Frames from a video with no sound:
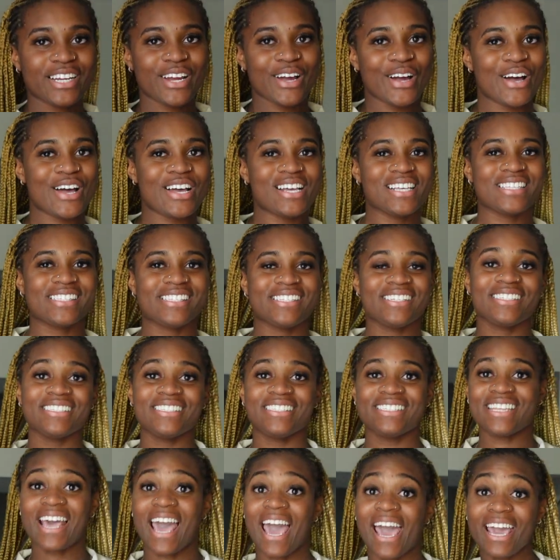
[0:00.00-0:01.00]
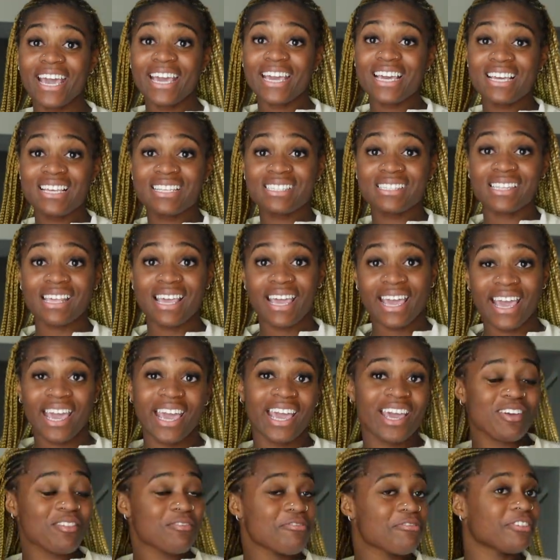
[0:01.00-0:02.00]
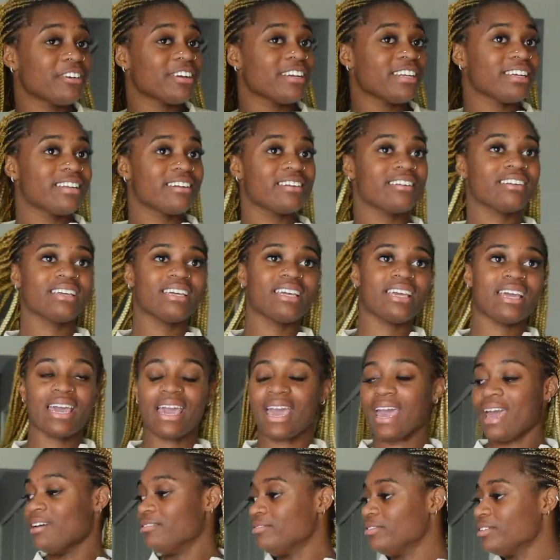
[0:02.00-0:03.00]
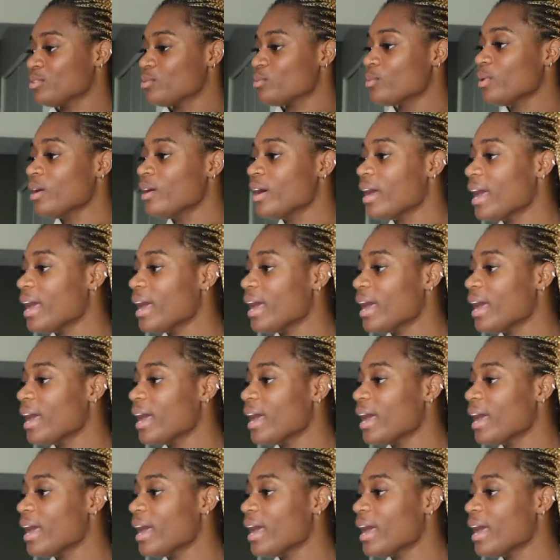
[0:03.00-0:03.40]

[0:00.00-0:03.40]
y'all. So that is it for literally every, well,